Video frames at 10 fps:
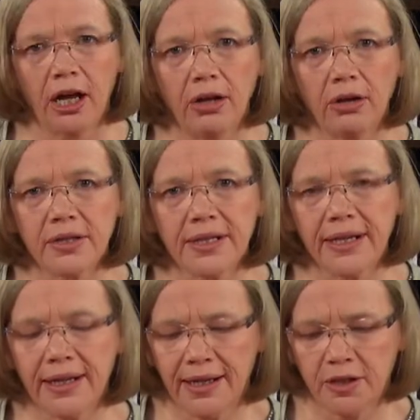Lastly,
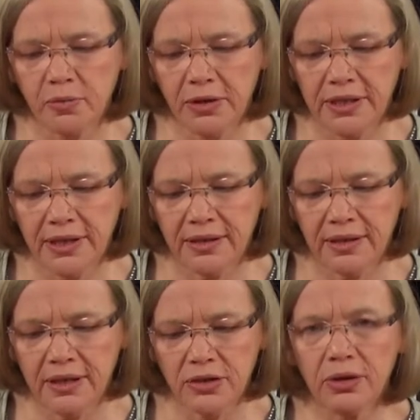I'd like to point out
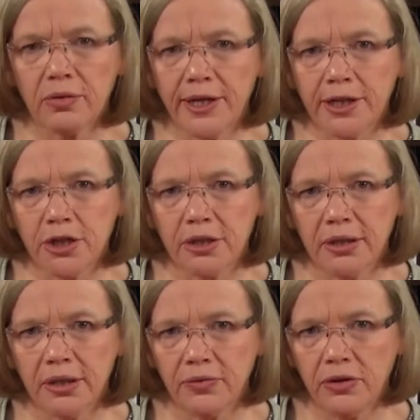that there's no rush.
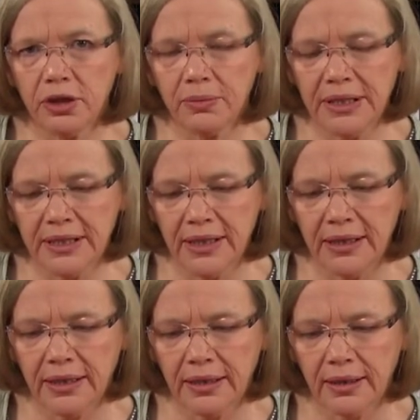If you're going to be
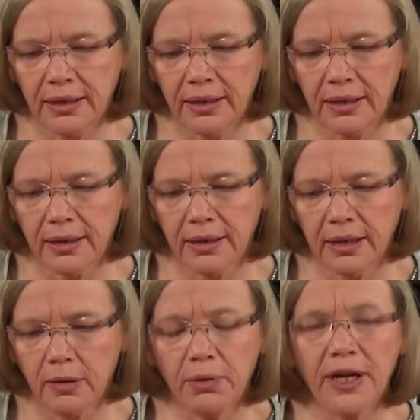taking
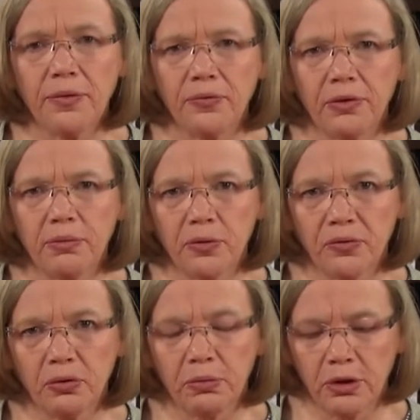a break from your
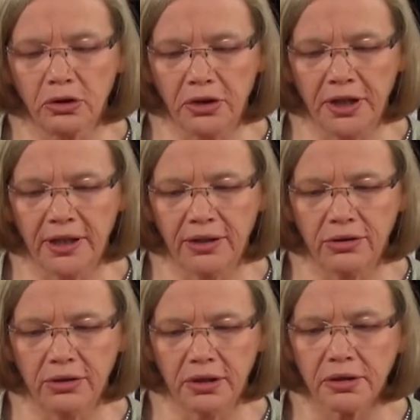formal learning and
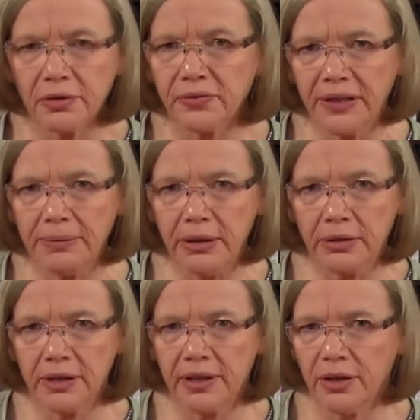you're going on a family
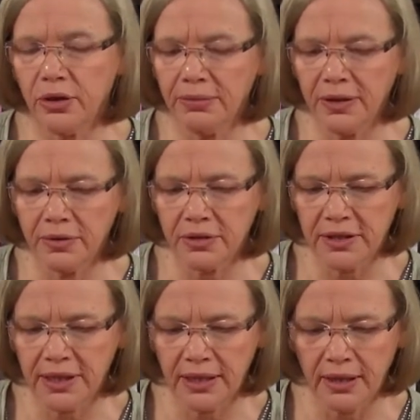holiday, you might want to
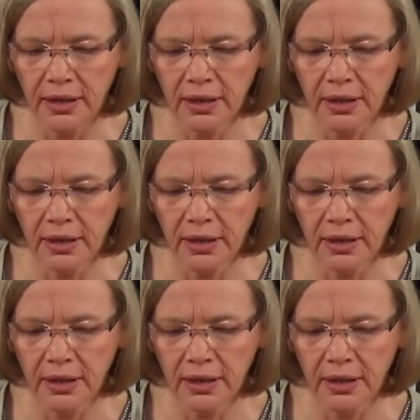take